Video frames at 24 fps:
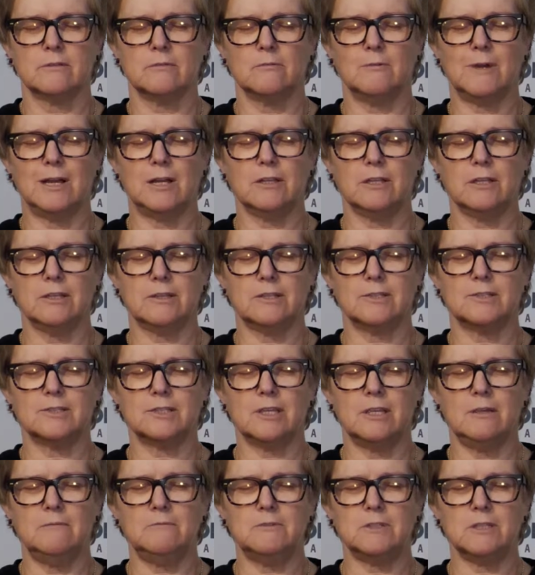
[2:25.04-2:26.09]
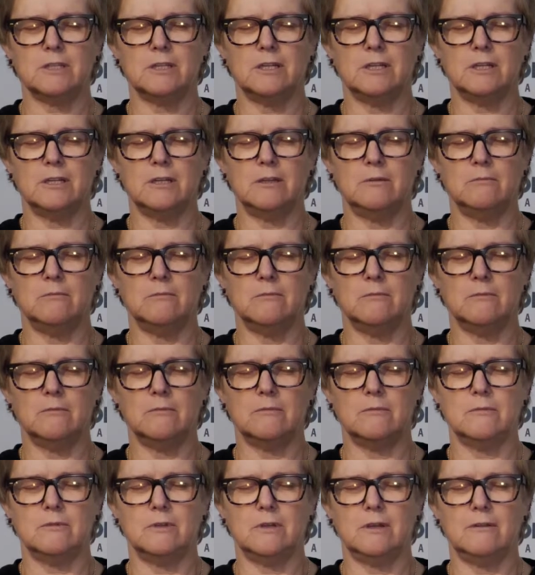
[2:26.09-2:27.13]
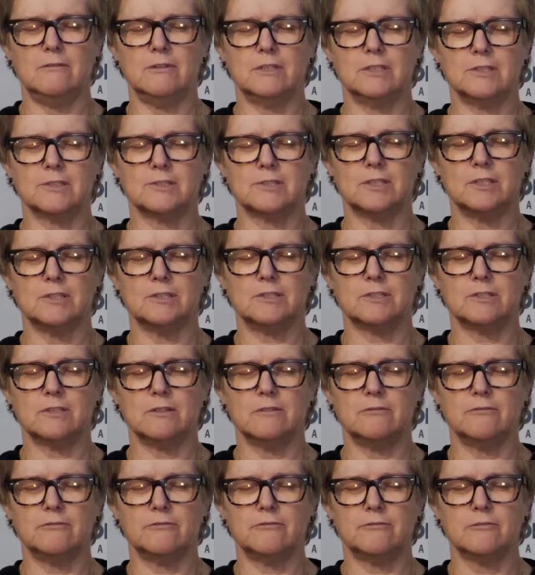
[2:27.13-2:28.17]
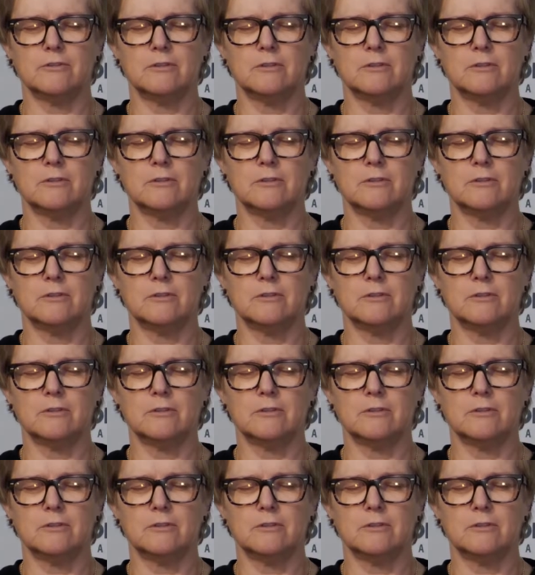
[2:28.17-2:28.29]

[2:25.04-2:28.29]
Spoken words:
while at the same time having a sense of